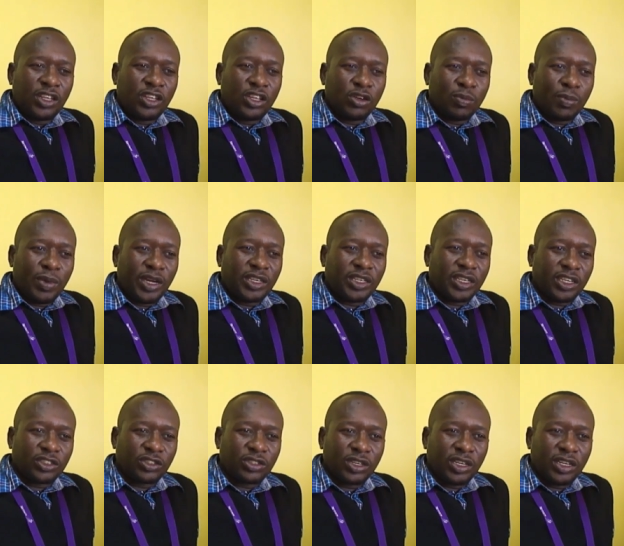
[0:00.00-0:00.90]
you might
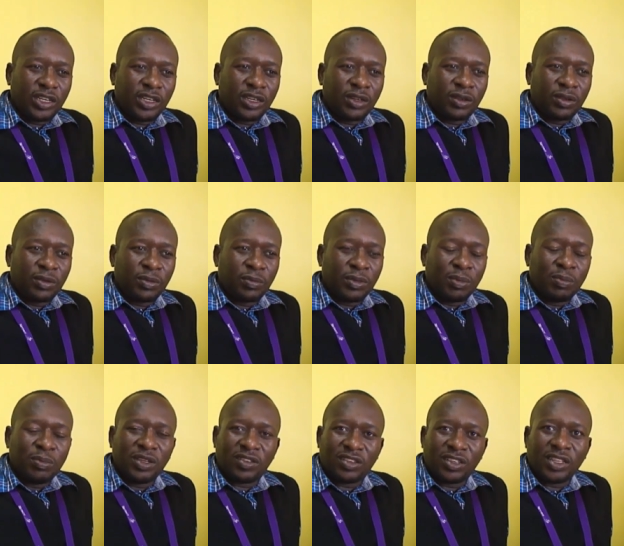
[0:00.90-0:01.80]
actually be
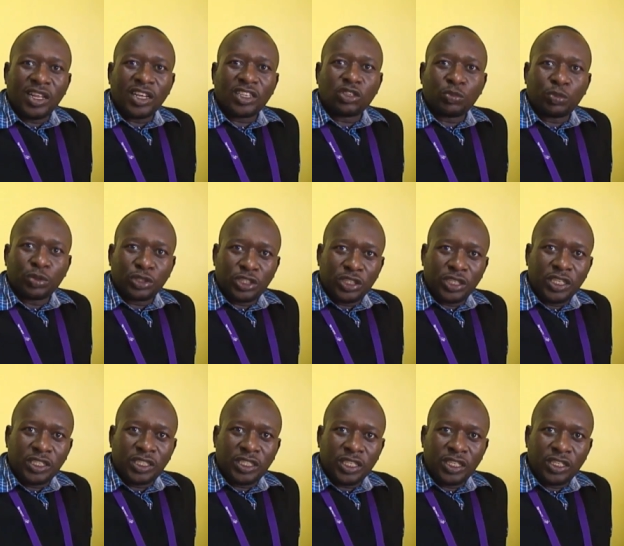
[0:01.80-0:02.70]
missing that
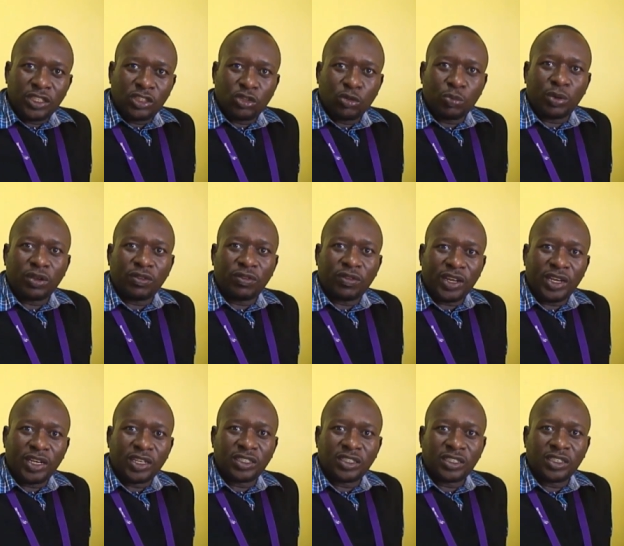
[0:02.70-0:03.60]
opportunity to
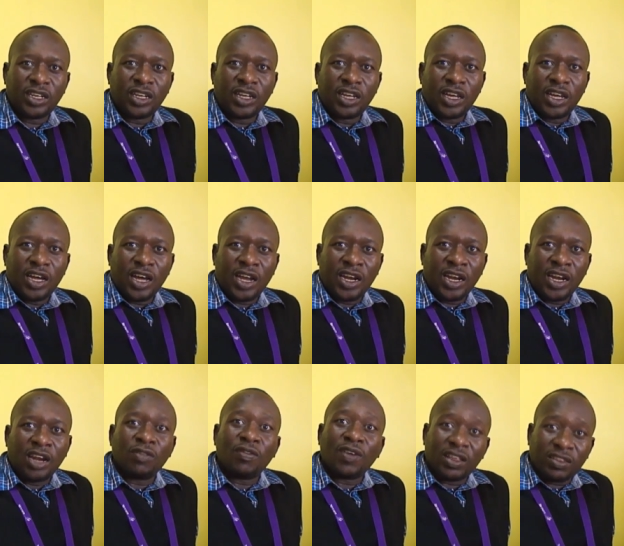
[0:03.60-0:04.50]
prevent an
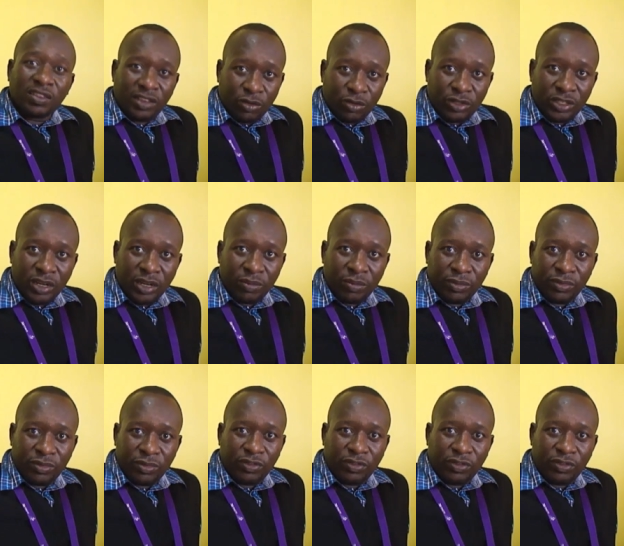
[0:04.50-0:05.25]
adverse outcome.